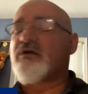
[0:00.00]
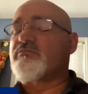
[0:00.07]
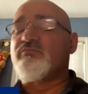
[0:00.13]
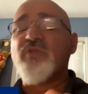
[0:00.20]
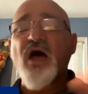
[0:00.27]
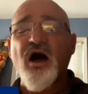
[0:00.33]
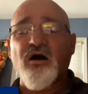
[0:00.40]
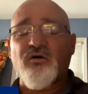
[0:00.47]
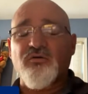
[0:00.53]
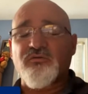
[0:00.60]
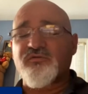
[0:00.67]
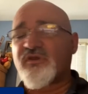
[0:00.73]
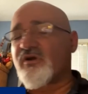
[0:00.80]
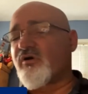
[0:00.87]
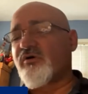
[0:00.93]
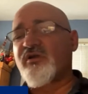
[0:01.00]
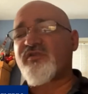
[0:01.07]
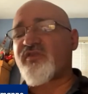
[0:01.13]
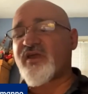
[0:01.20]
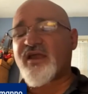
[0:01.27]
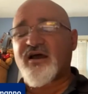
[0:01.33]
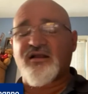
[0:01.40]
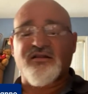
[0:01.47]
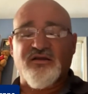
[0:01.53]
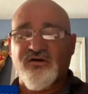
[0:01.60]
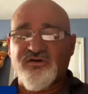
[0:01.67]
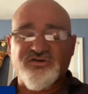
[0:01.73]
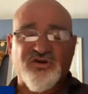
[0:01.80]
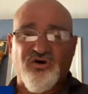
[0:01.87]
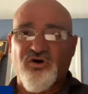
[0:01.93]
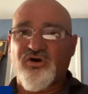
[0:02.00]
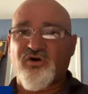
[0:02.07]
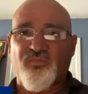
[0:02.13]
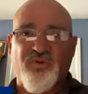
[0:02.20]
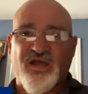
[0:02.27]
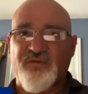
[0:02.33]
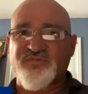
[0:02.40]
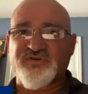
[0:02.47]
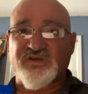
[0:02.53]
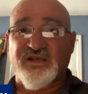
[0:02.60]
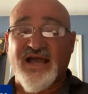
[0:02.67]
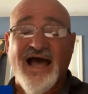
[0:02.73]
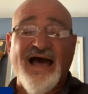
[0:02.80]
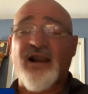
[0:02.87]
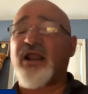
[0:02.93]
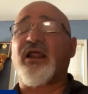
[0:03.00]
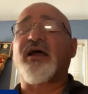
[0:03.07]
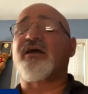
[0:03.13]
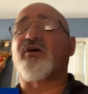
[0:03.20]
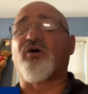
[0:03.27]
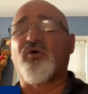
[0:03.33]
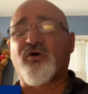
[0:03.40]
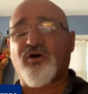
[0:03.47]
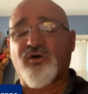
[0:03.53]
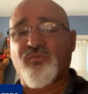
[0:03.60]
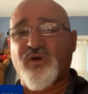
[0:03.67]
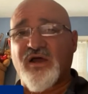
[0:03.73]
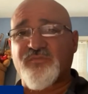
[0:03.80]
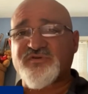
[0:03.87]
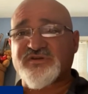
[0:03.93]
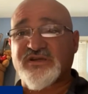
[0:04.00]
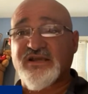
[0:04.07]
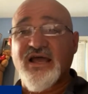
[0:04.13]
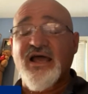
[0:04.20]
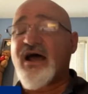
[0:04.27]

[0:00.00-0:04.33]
No, the only thing out there is Coke or Pepsi. I don't like Coke or Pepsi.